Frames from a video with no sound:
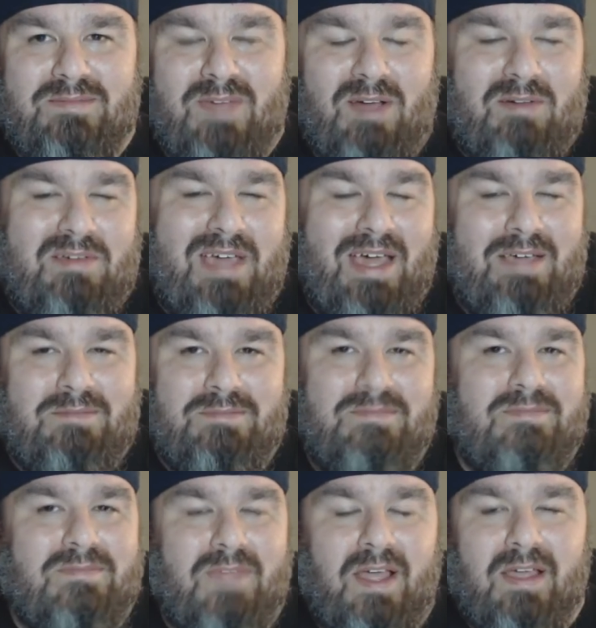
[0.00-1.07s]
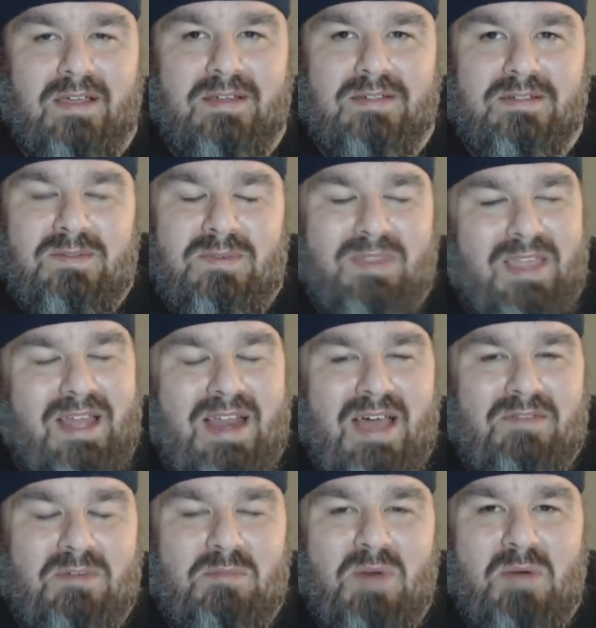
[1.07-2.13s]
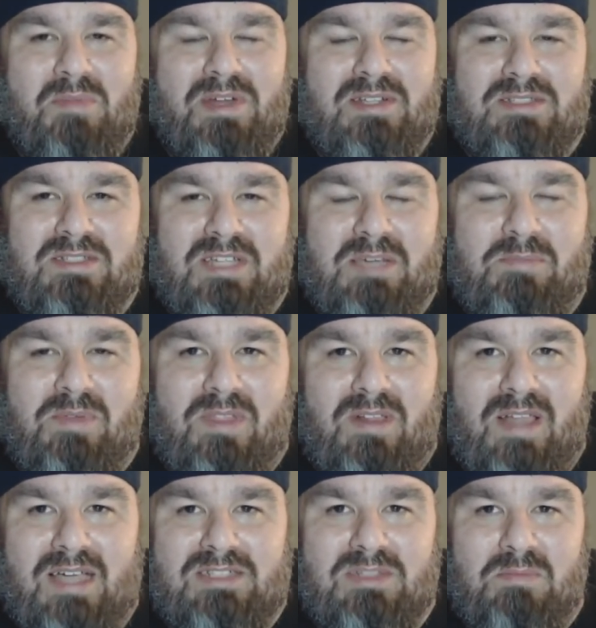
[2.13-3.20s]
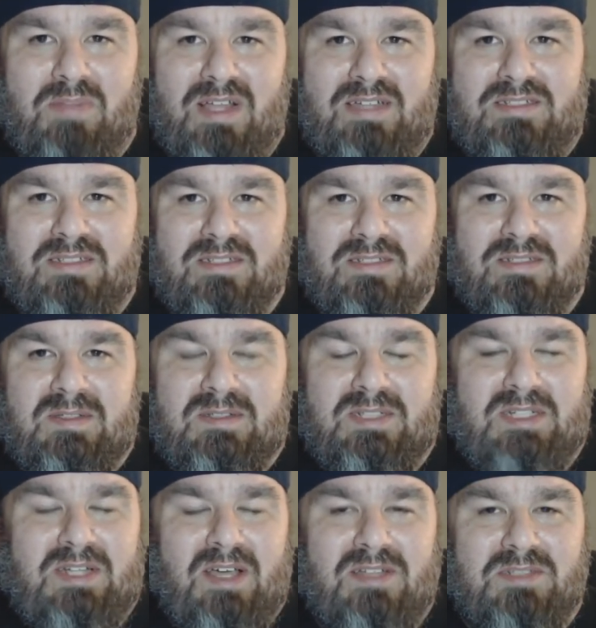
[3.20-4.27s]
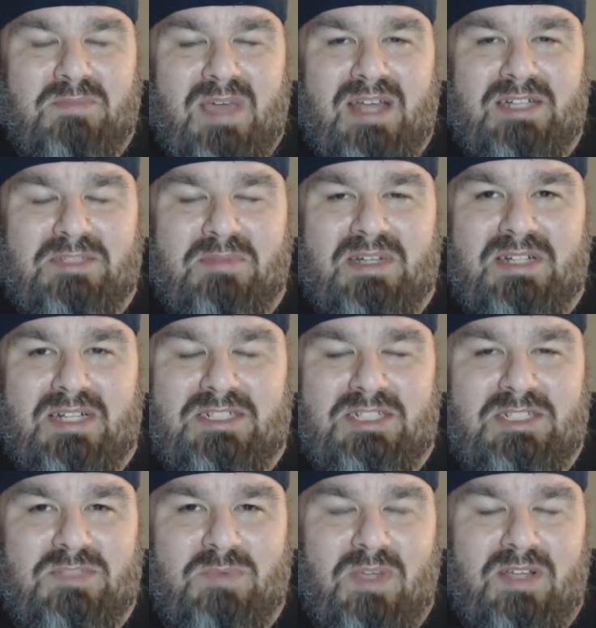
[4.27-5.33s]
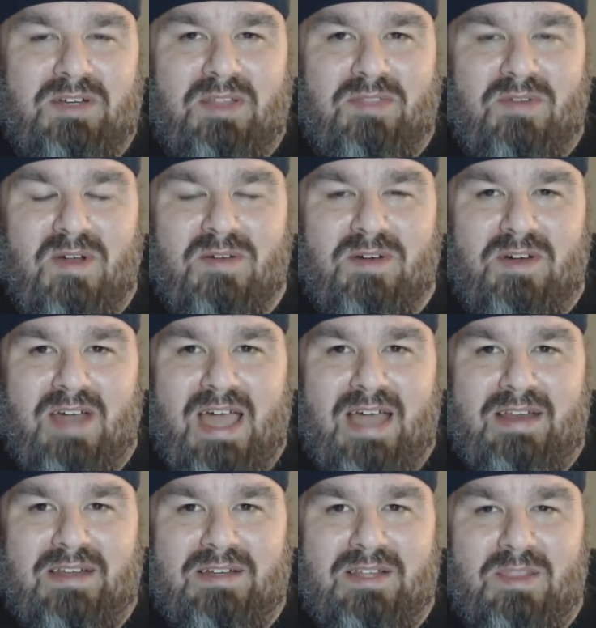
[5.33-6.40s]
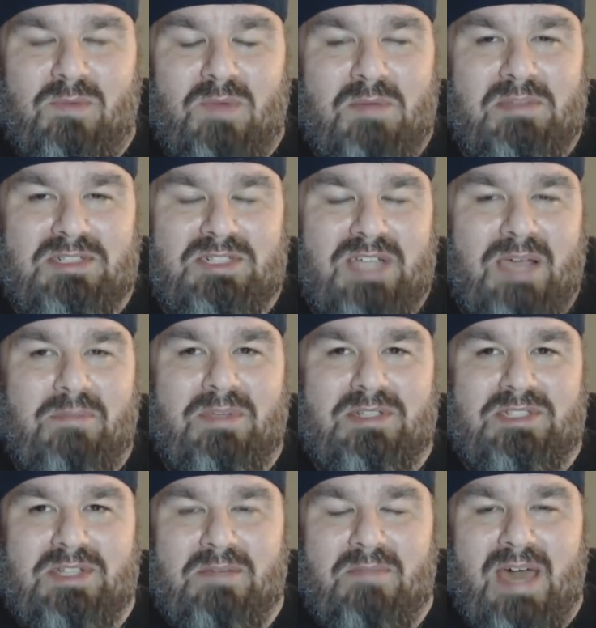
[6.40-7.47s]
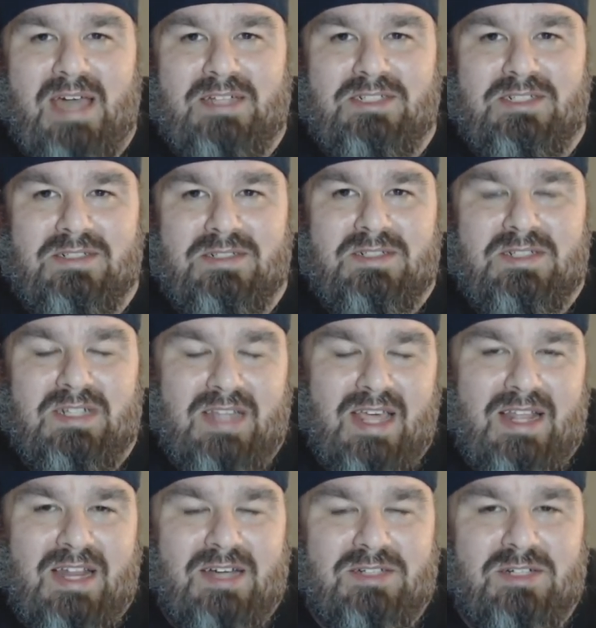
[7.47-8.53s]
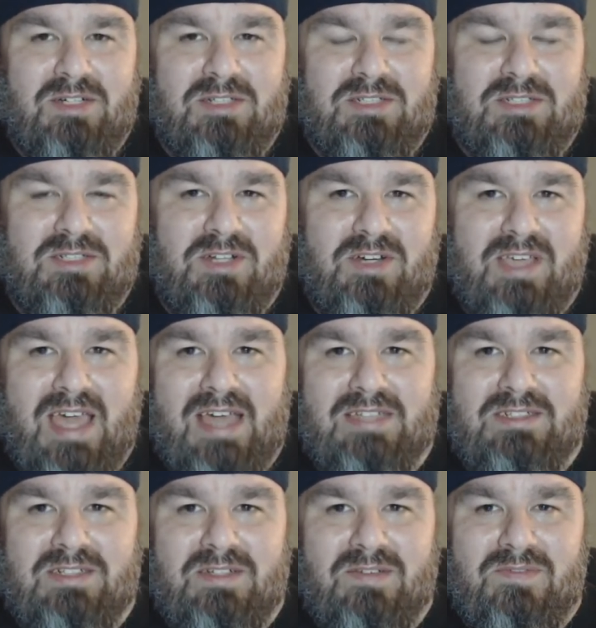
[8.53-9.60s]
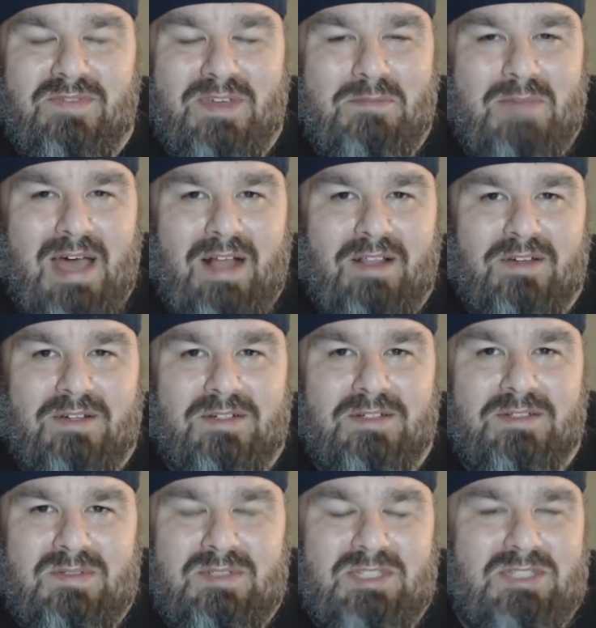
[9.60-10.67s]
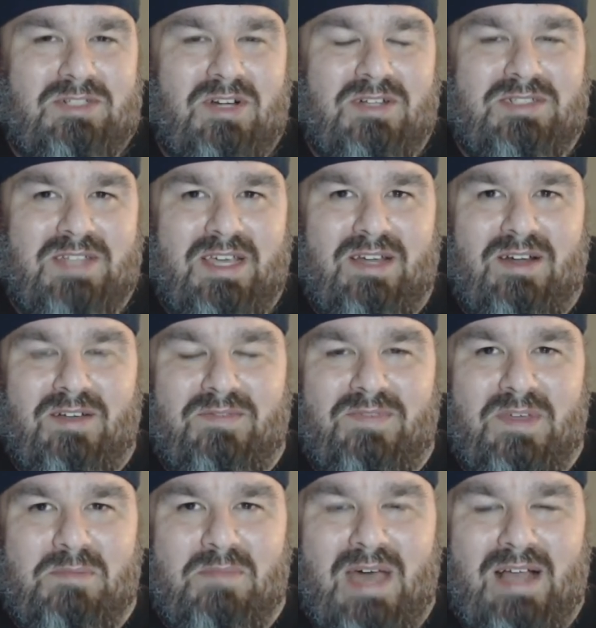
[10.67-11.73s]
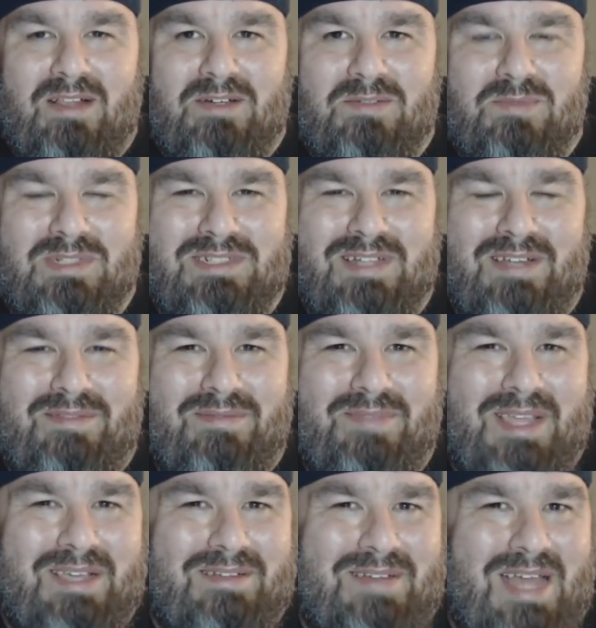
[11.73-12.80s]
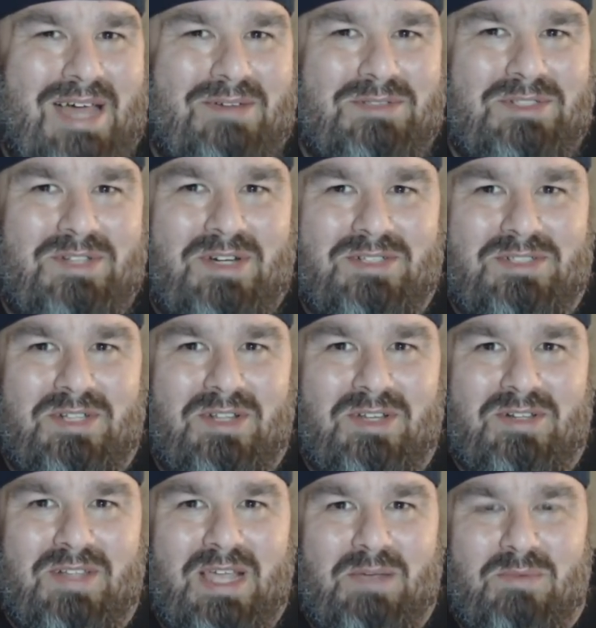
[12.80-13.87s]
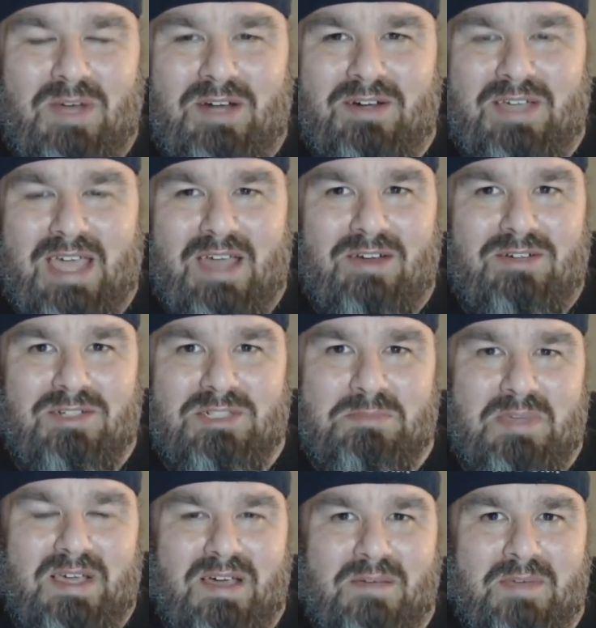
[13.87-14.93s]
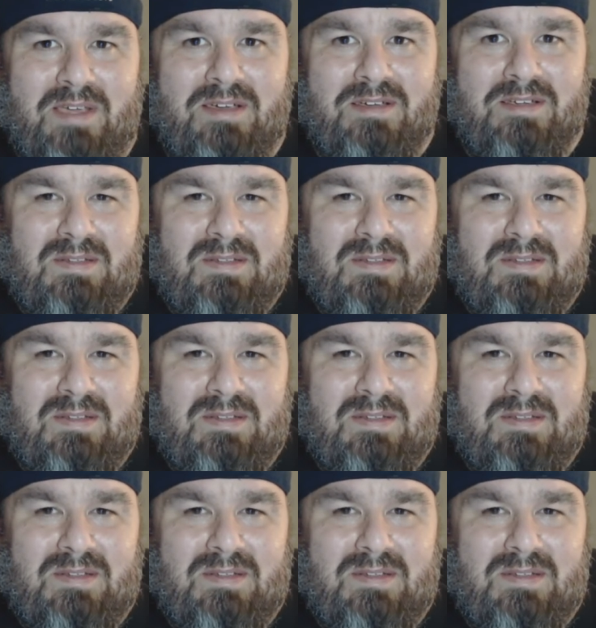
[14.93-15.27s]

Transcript: Okay, yeah. We then have a moment of sleep with Alexa Bliss. She tells management that she's willing to throw her hat into the women's championship match. She then introduces her guest, Finn Balor. She starts to hit on Finn Balor, which I think now starts to look like what her character is becoming.